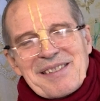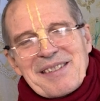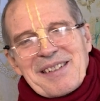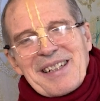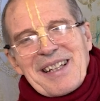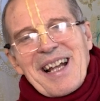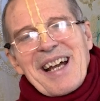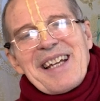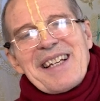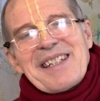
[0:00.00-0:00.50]

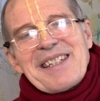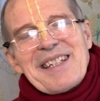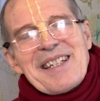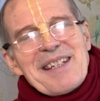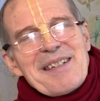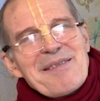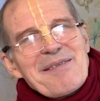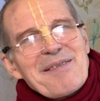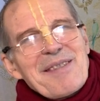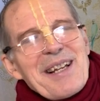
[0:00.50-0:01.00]

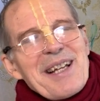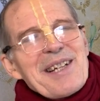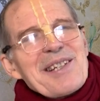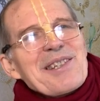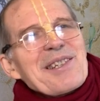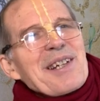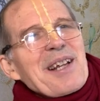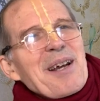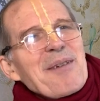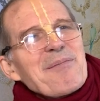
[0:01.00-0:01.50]
lightning
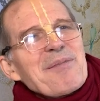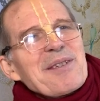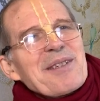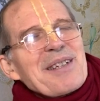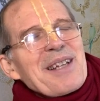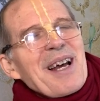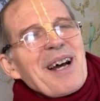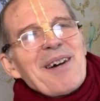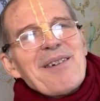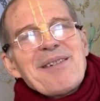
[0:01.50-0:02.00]
flash comes
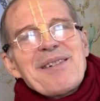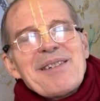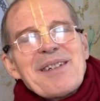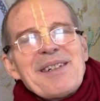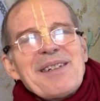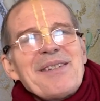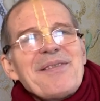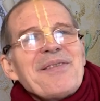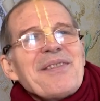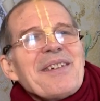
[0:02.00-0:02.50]
down.
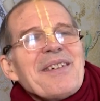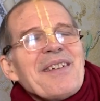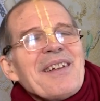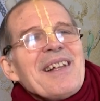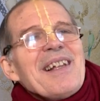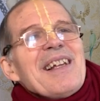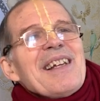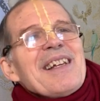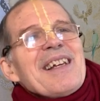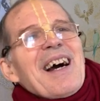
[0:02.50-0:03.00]
Huh?
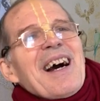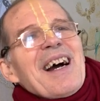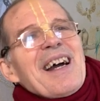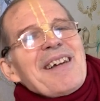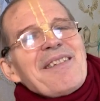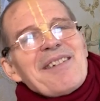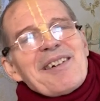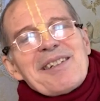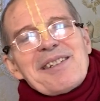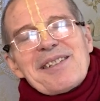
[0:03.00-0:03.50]
I
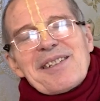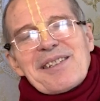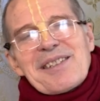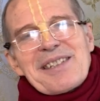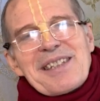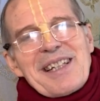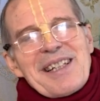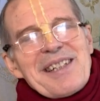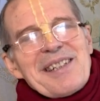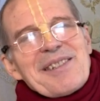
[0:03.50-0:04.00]
want to
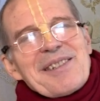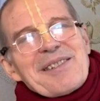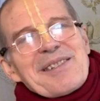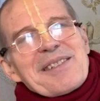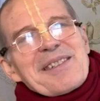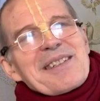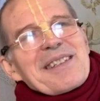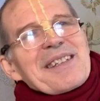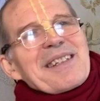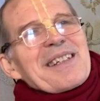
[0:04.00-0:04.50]
see you.
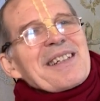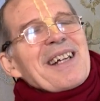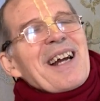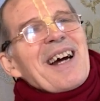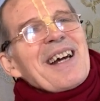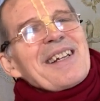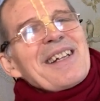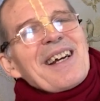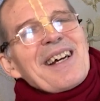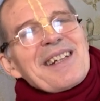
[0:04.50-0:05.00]

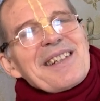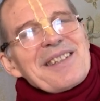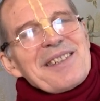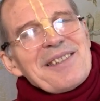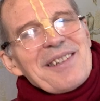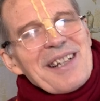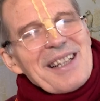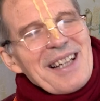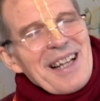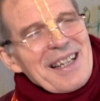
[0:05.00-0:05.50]
Radha, you
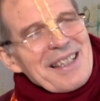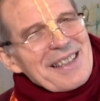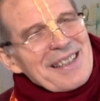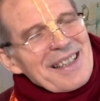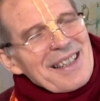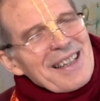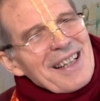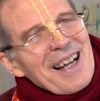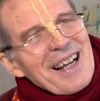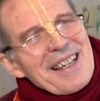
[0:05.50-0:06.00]
are like the
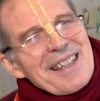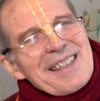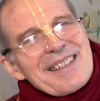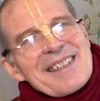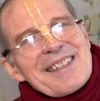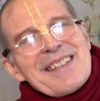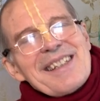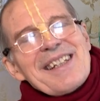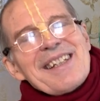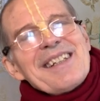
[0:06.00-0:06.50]

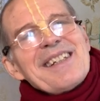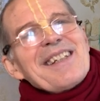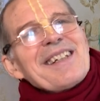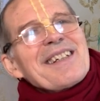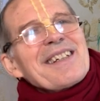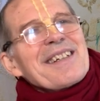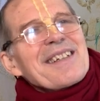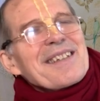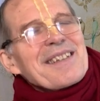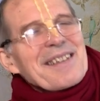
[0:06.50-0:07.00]
lightning.
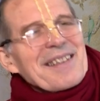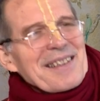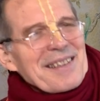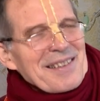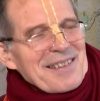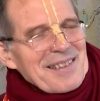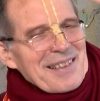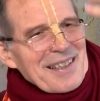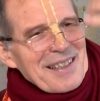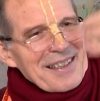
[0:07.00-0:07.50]

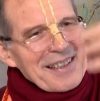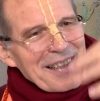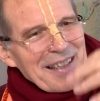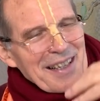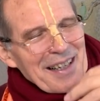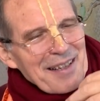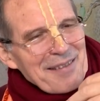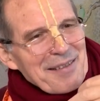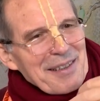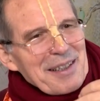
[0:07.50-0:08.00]
You
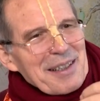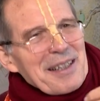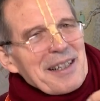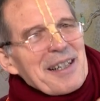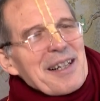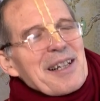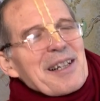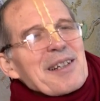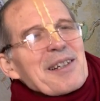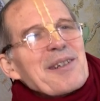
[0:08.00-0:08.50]
have a
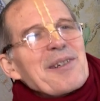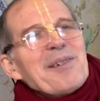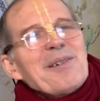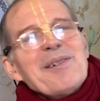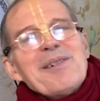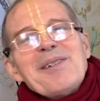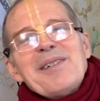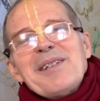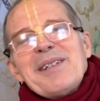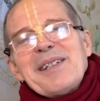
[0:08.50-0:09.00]

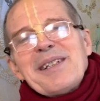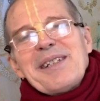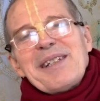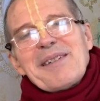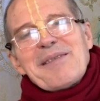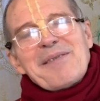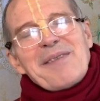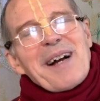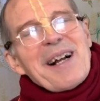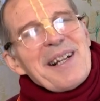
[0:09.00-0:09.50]
golden
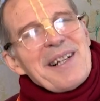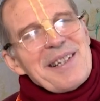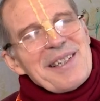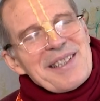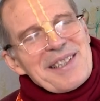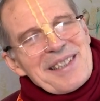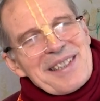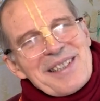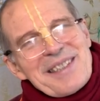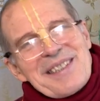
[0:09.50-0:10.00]

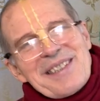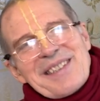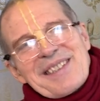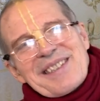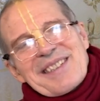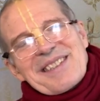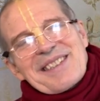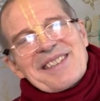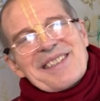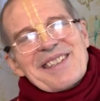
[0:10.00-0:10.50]

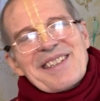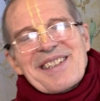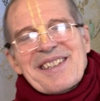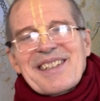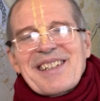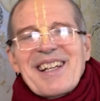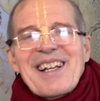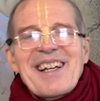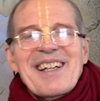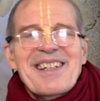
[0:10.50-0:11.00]
effulgence,
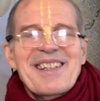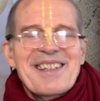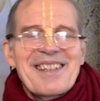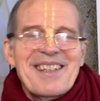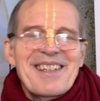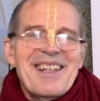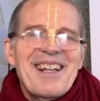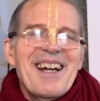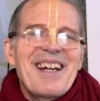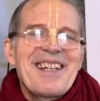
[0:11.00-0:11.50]
just like
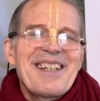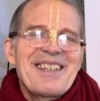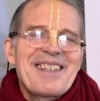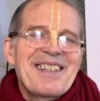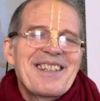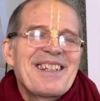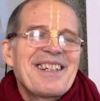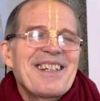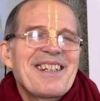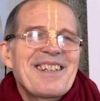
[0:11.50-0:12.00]
the
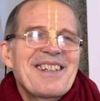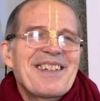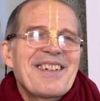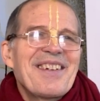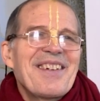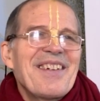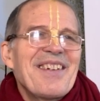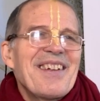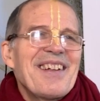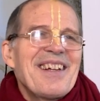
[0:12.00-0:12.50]
lightning.
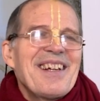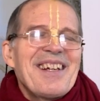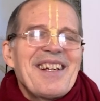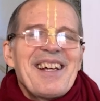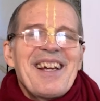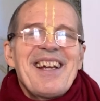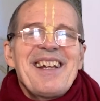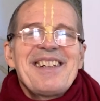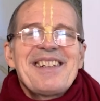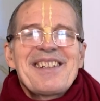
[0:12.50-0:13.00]

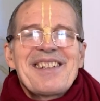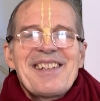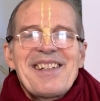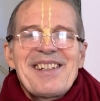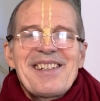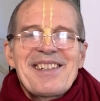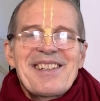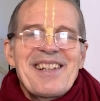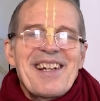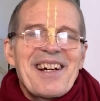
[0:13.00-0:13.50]
And
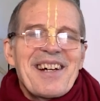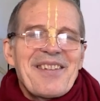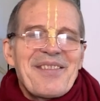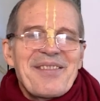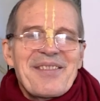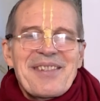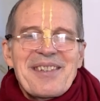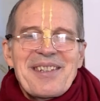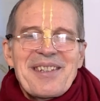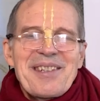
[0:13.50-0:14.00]
Krishna,
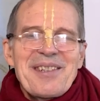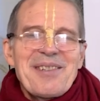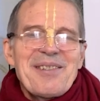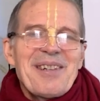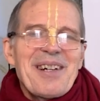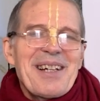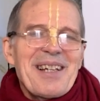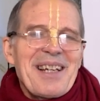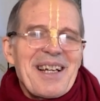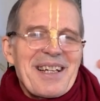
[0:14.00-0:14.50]
you
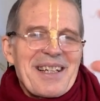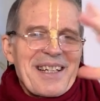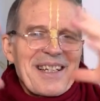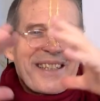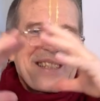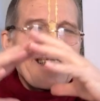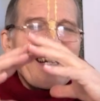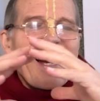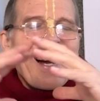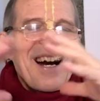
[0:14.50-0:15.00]
are like a
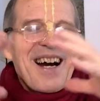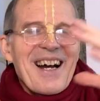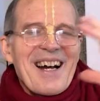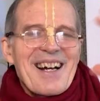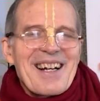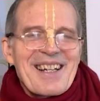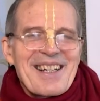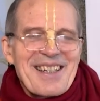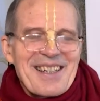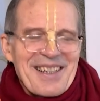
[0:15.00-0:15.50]

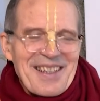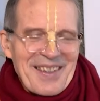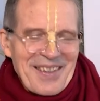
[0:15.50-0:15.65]
dark